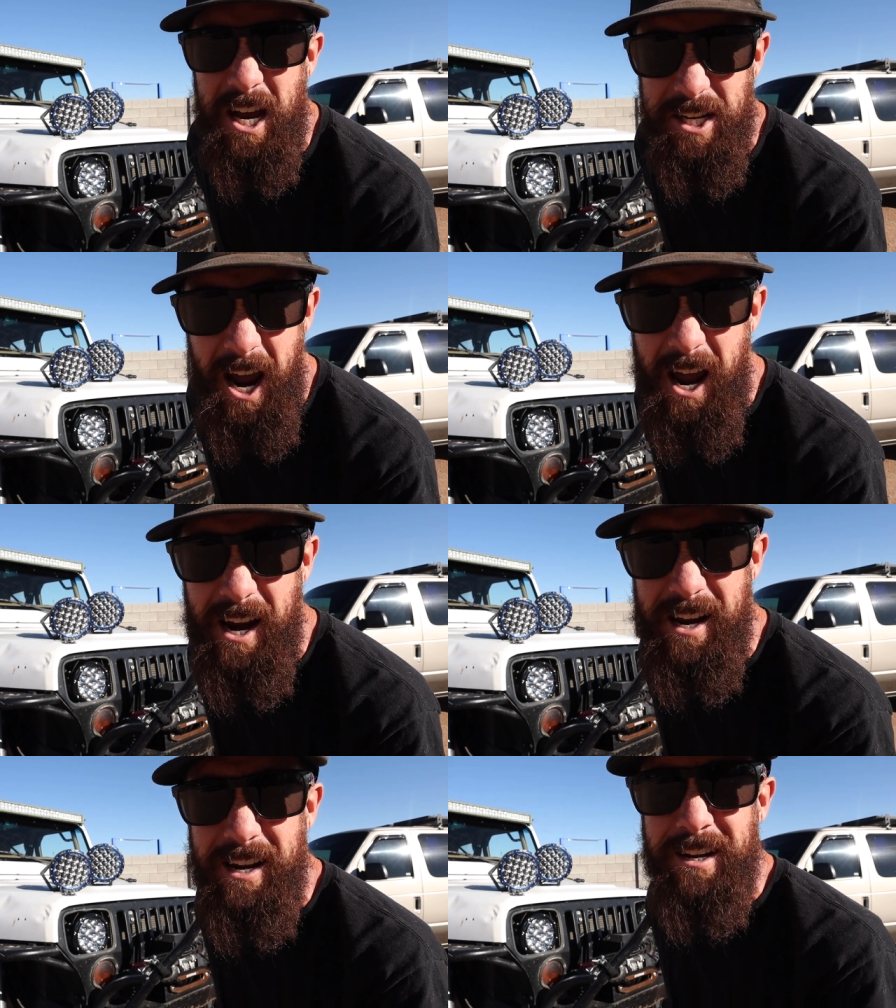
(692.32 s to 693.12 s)

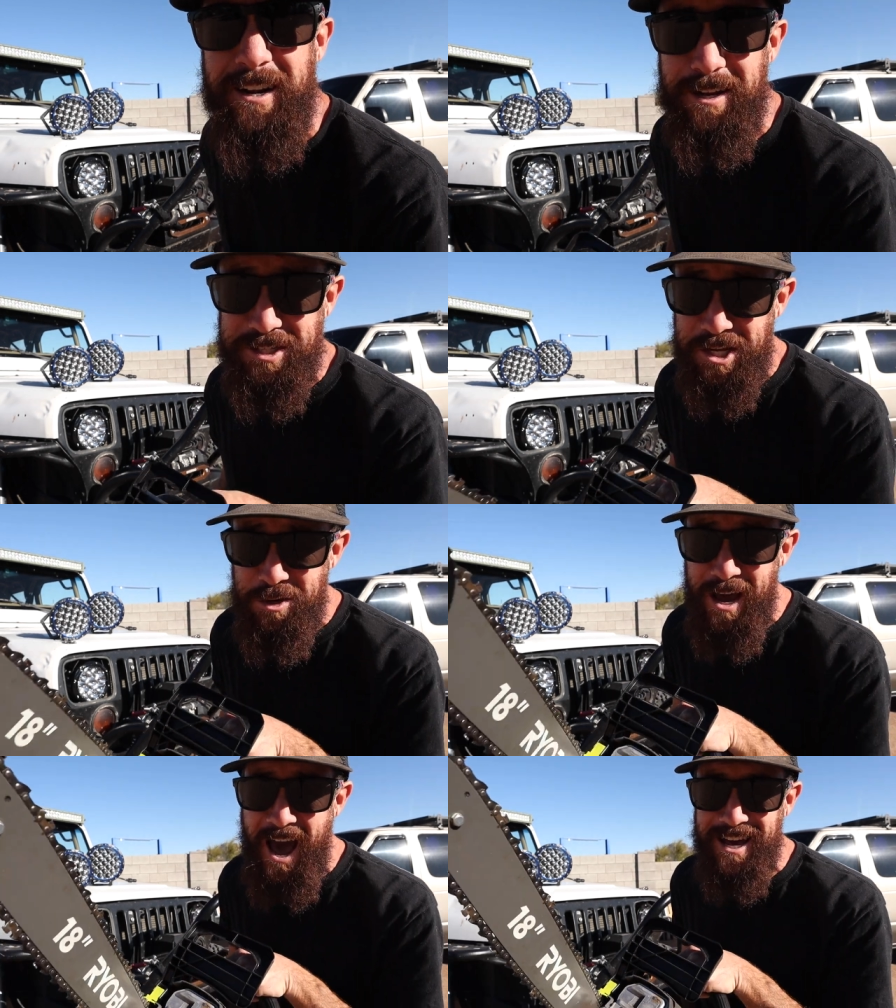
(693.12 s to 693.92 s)
and I'll see
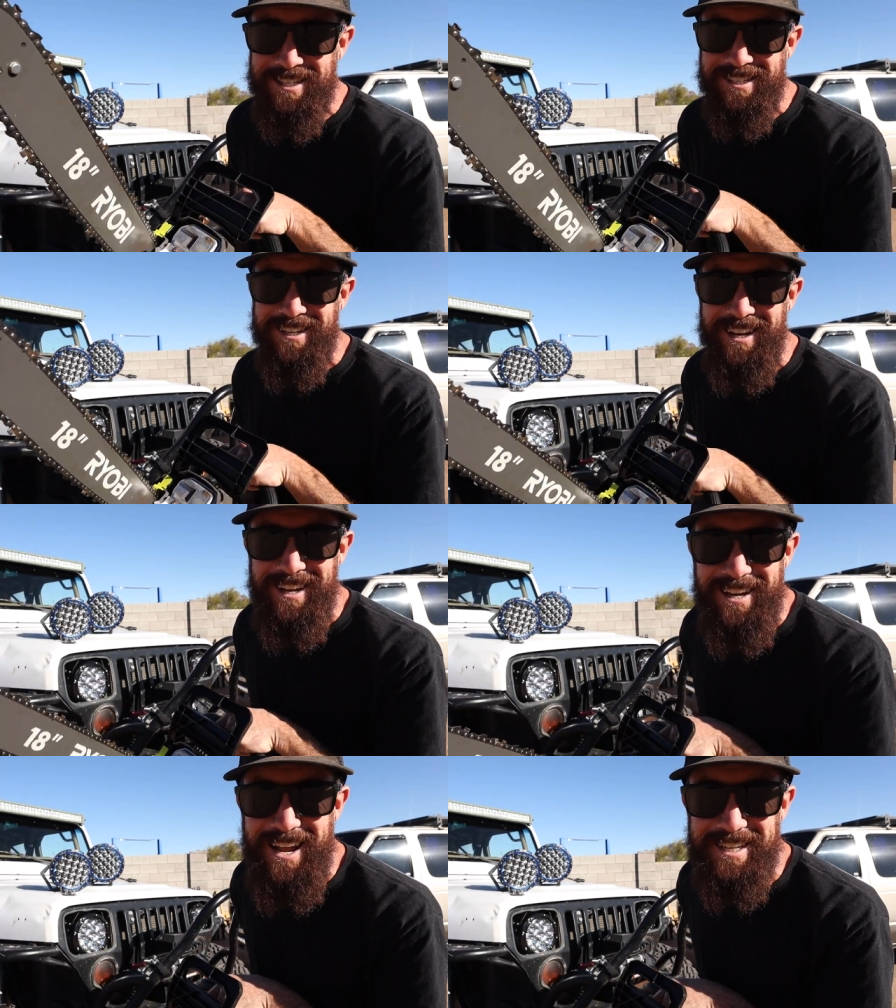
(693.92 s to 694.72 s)
you guys
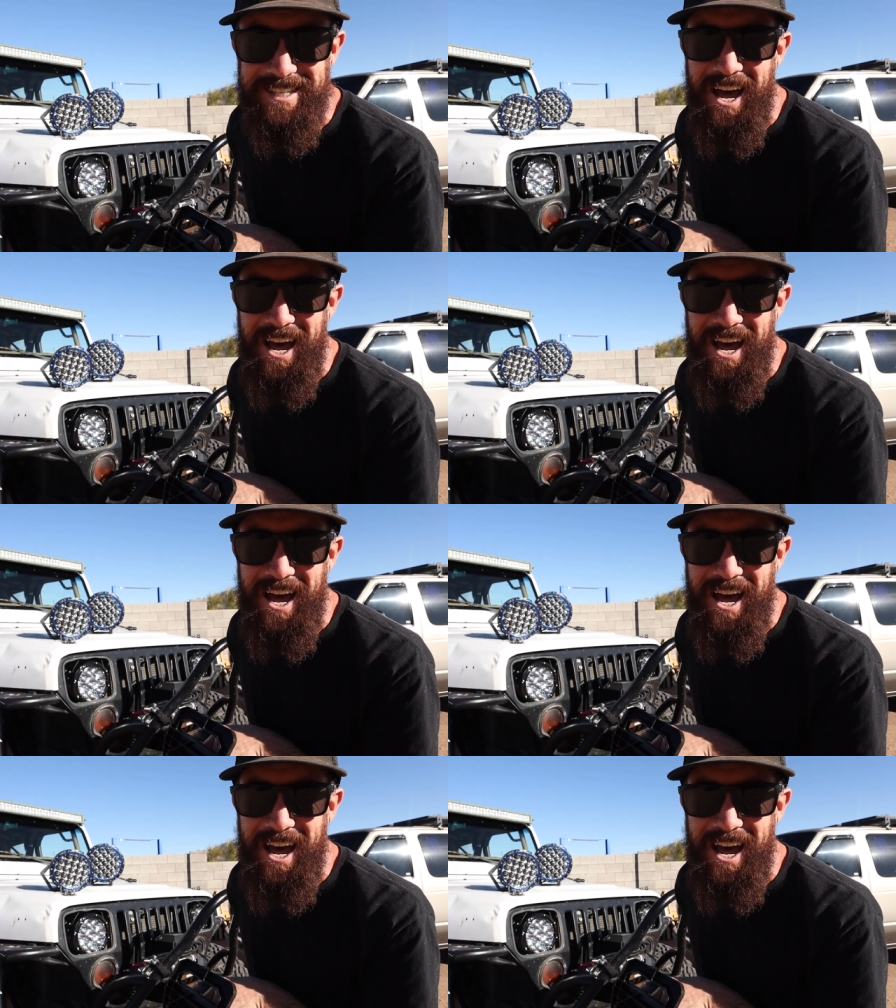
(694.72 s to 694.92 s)
next